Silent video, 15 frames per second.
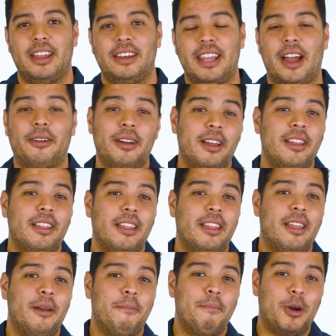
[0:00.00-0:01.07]
Now,
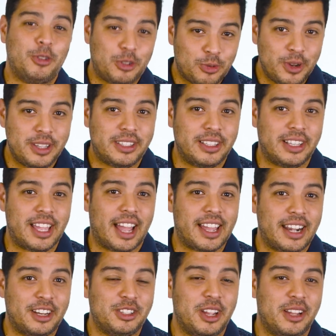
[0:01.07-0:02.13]
most recently, I
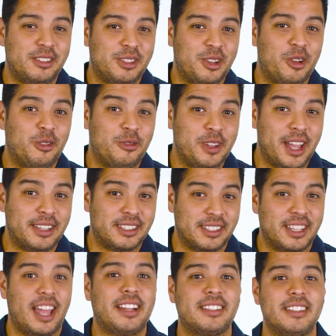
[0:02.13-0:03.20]
got a chance to go to Fiesta,
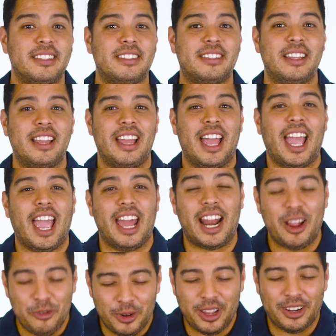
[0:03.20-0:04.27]
Texas, and
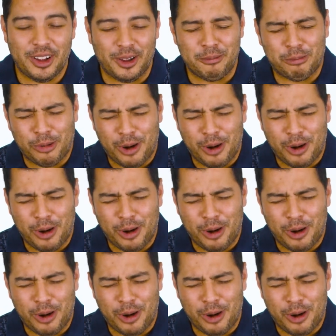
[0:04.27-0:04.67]
I went on